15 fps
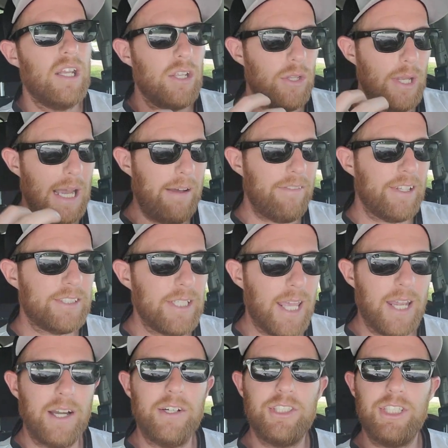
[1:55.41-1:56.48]
you have this
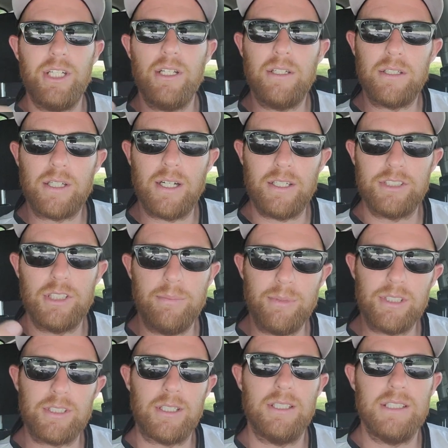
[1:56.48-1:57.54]
energy, and
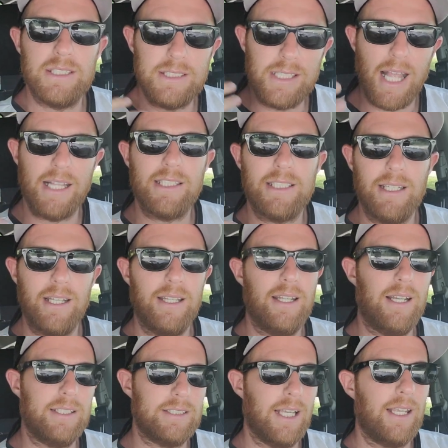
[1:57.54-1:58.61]
customers can sense it, and
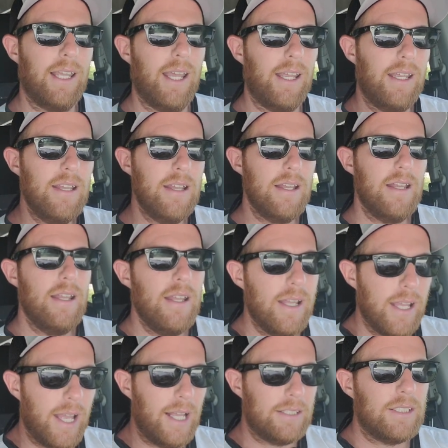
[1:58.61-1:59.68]
it's like a
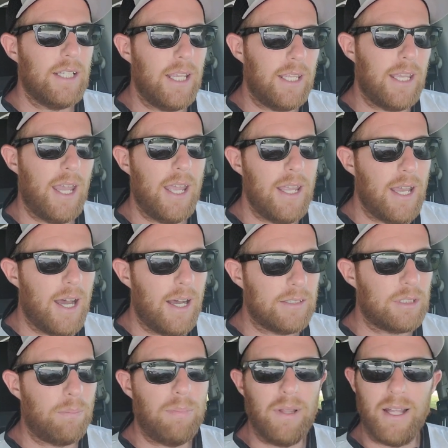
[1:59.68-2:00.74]
it's like a uh,
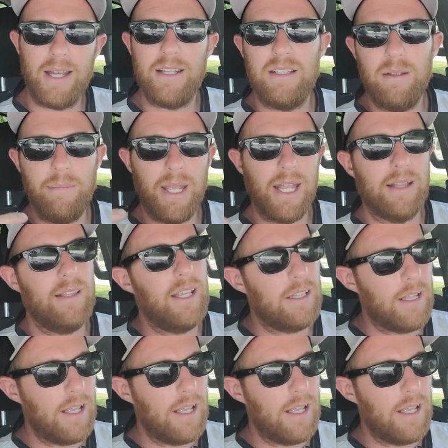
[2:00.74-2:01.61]
supply and demand thing.